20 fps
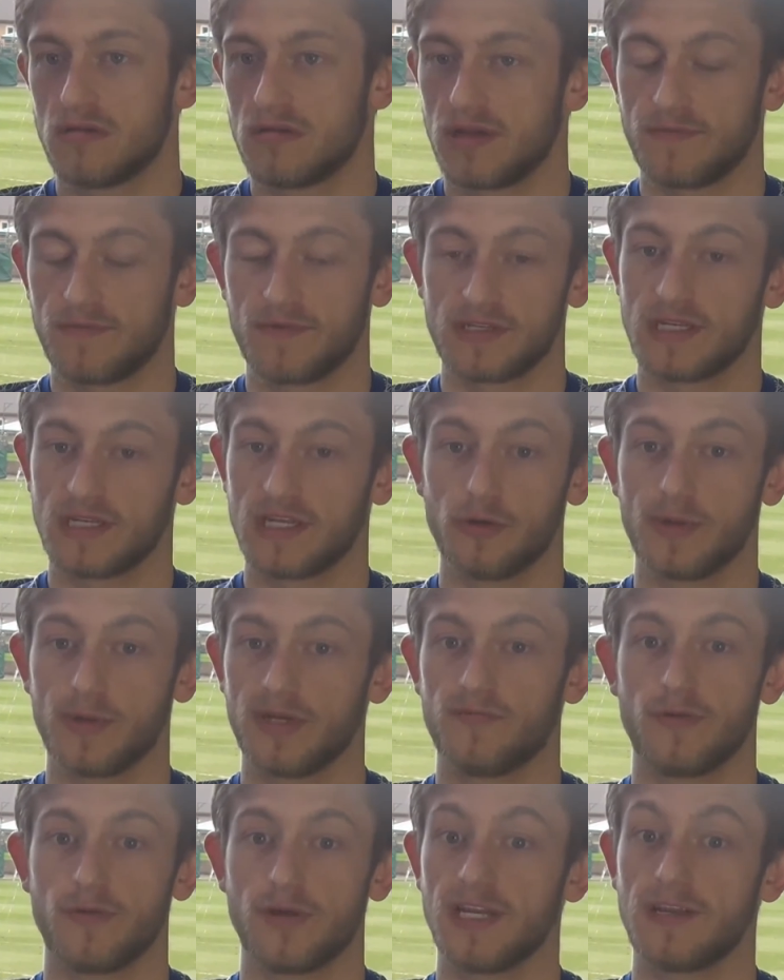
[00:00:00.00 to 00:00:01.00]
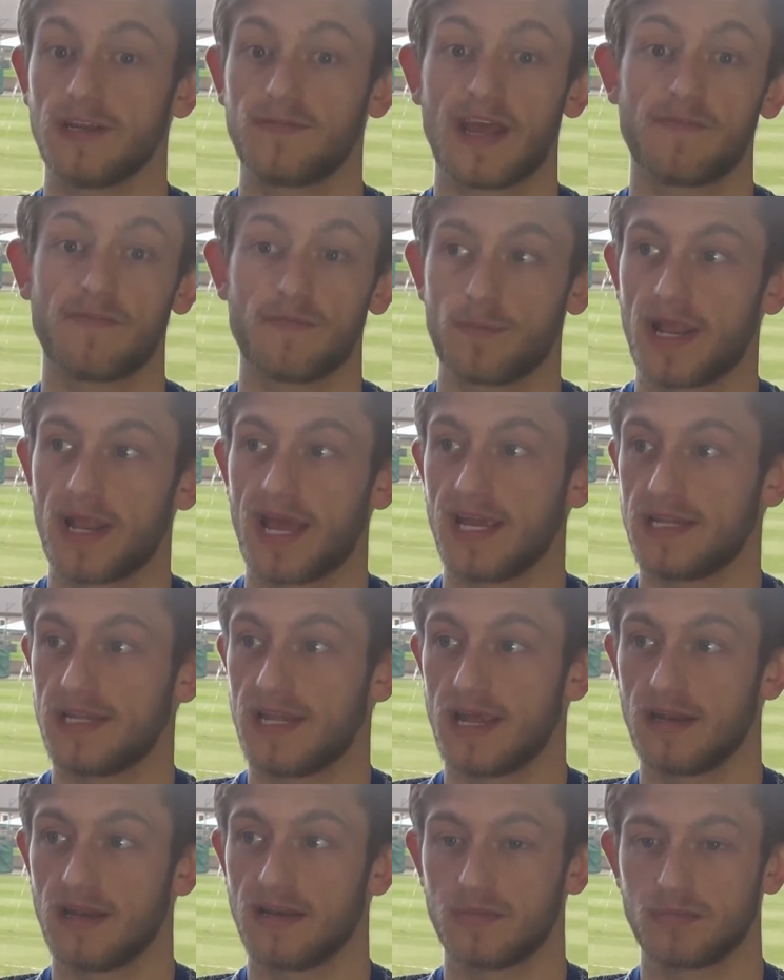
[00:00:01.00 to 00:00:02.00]
If it's a little bit of running, if you haven't played,
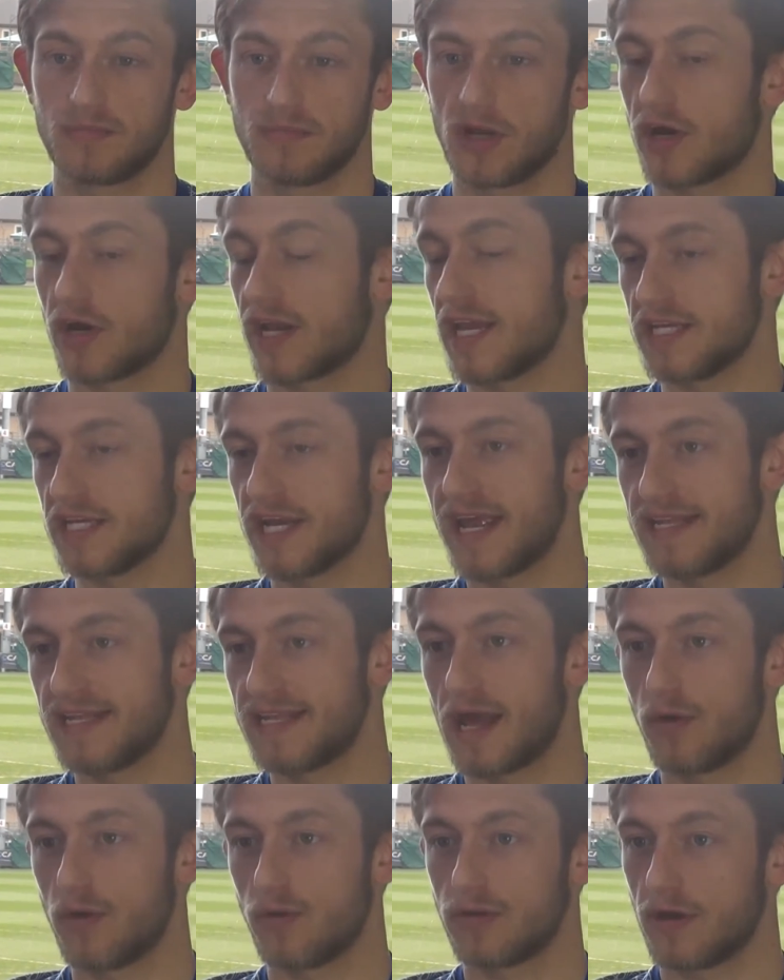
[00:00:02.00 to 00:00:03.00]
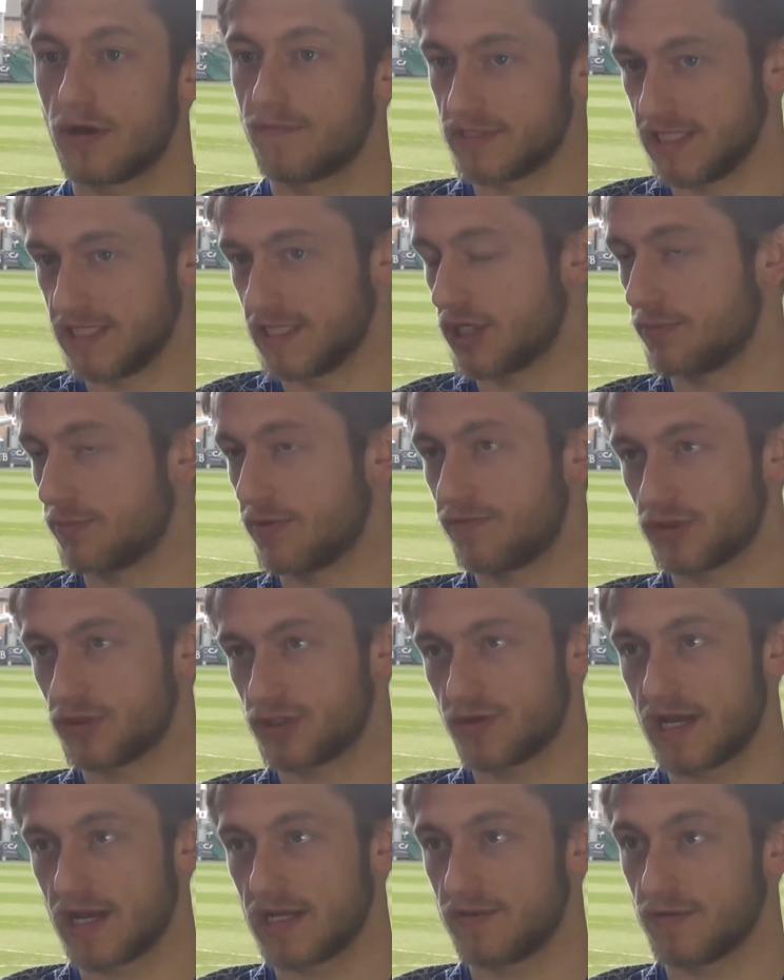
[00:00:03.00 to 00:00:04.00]
then not getting your head down. Obviously, you're going to be
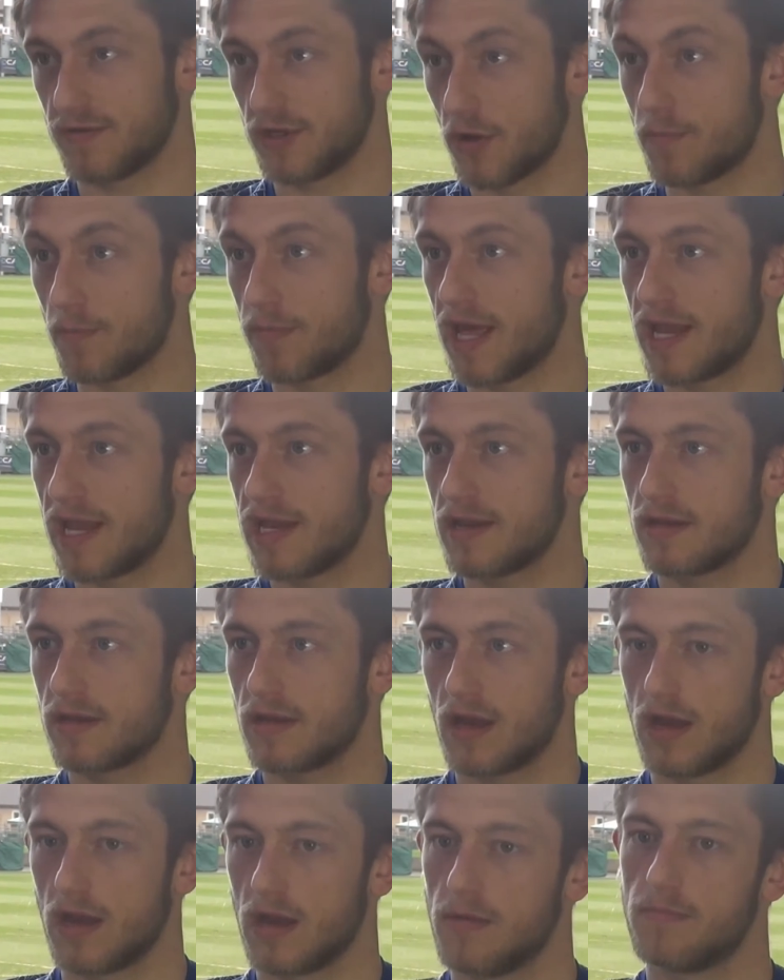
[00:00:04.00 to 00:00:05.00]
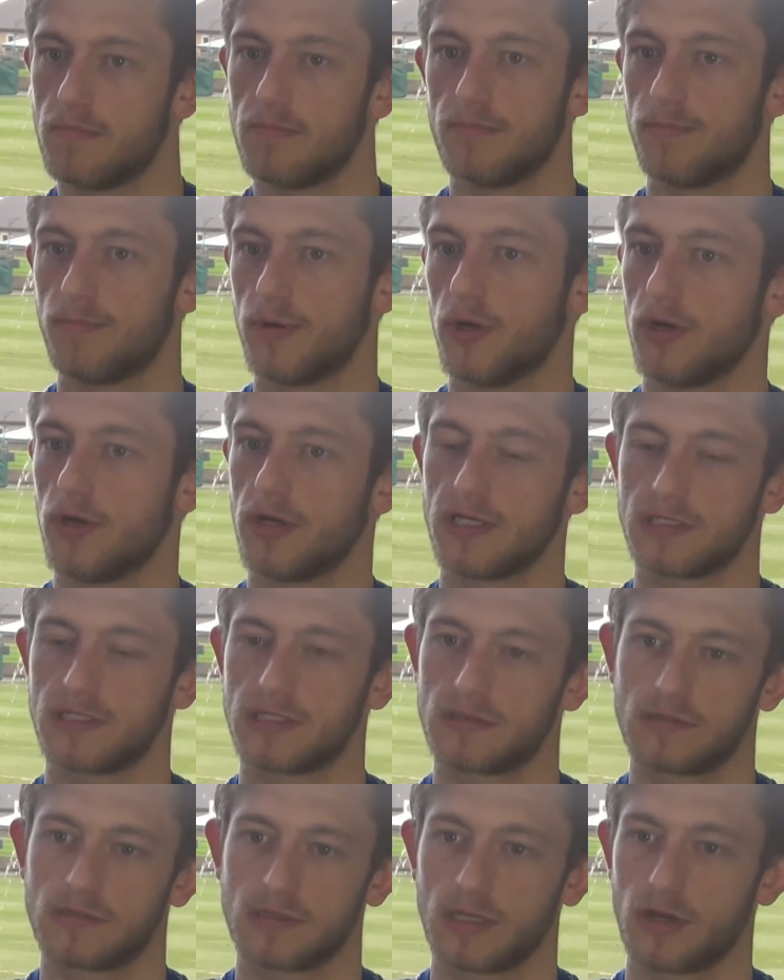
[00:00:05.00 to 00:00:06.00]
frustrated if you don't play. But
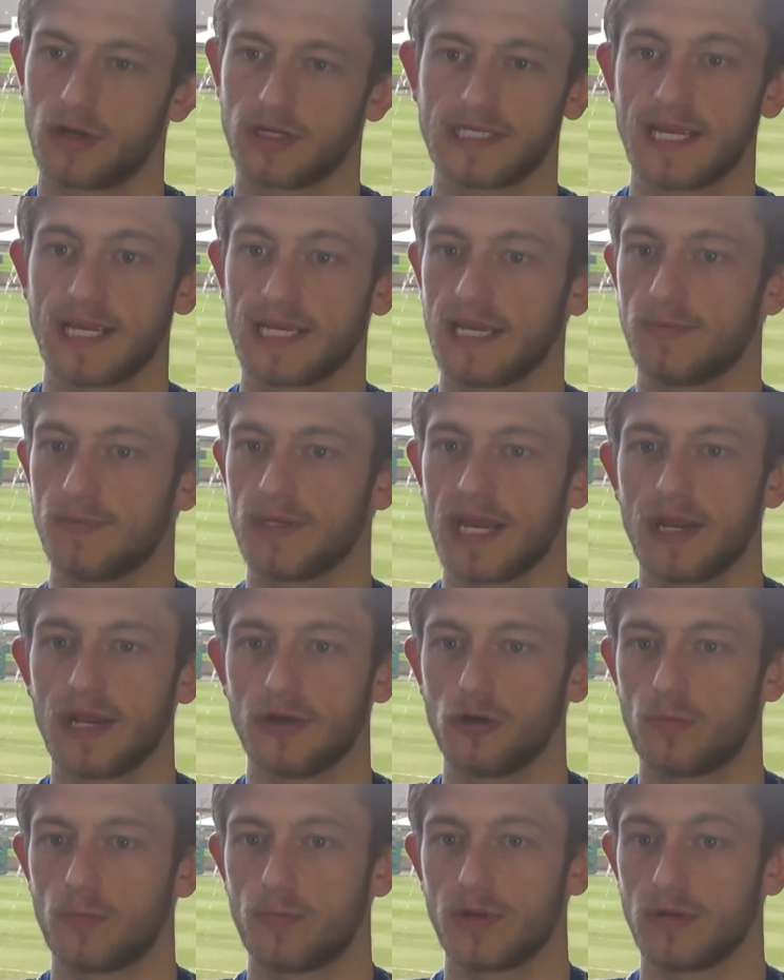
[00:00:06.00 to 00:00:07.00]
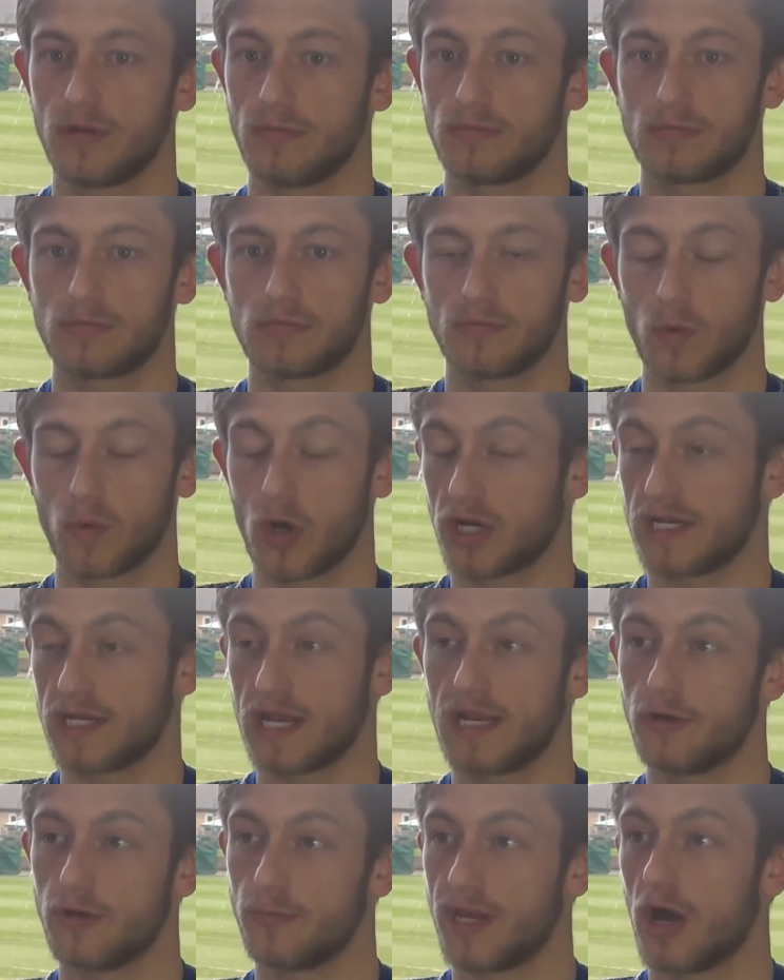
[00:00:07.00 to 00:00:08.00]
it's like I say, keeping your head up and working
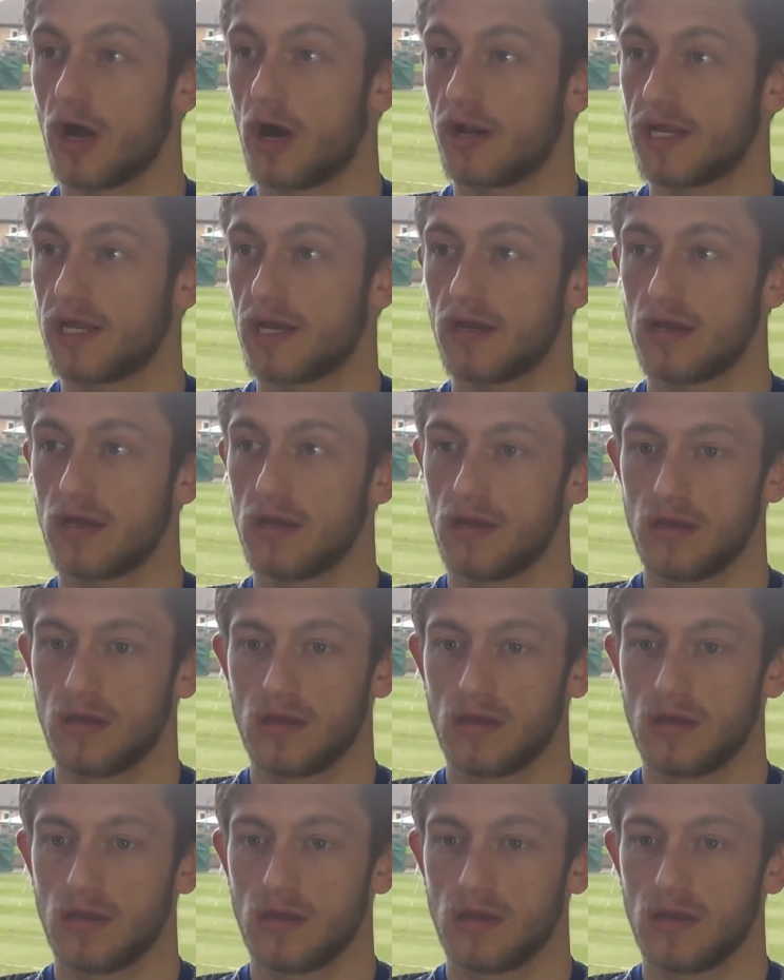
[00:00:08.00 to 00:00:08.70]
out a little bit harder.